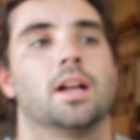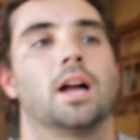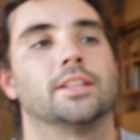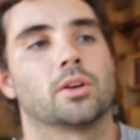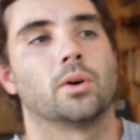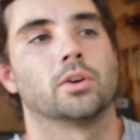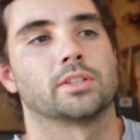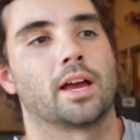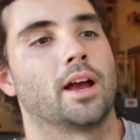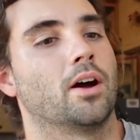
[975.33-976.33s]
And so I was
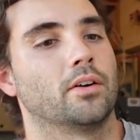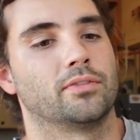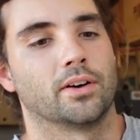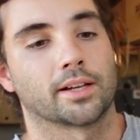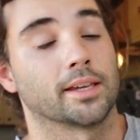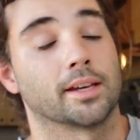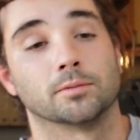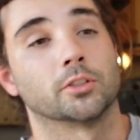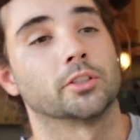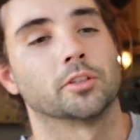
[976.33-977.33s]
like, fuck it, I'm
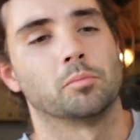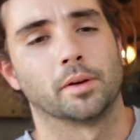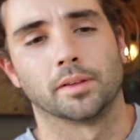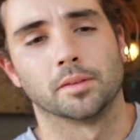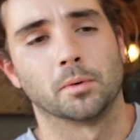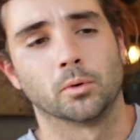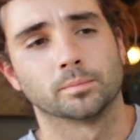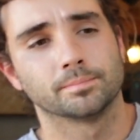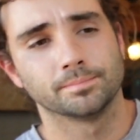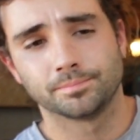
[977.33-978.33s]
just gonna burn them all.
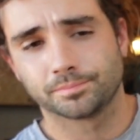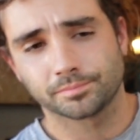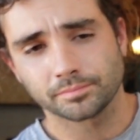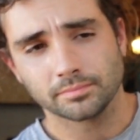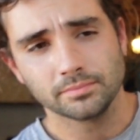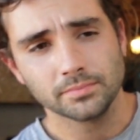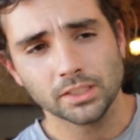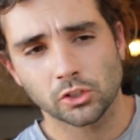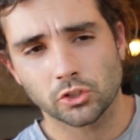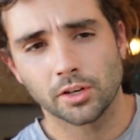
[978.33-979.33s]

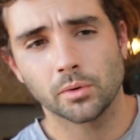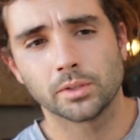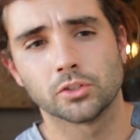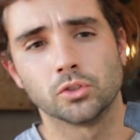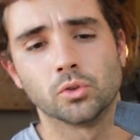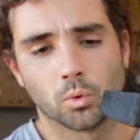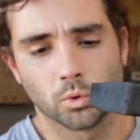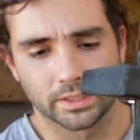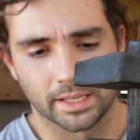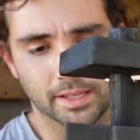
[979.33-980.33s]
Which I know is
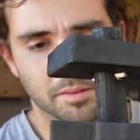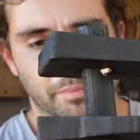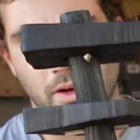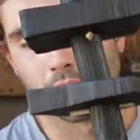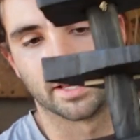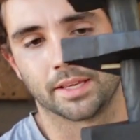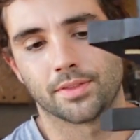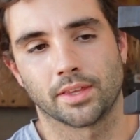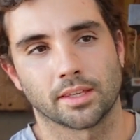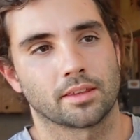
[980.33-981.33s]
naughty, but I
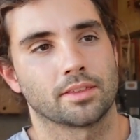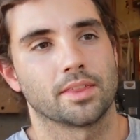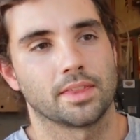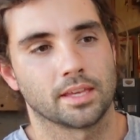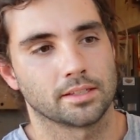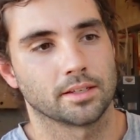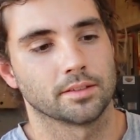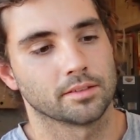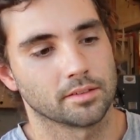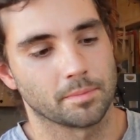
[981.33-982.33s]
think that this
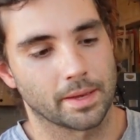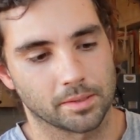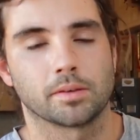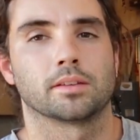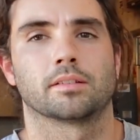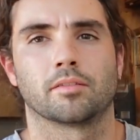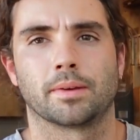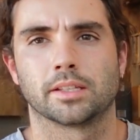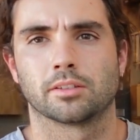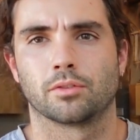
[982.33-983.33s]
is the best piece that I've
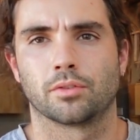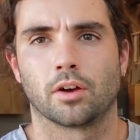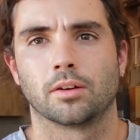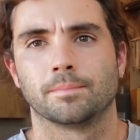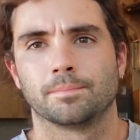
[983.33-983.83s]
made so far.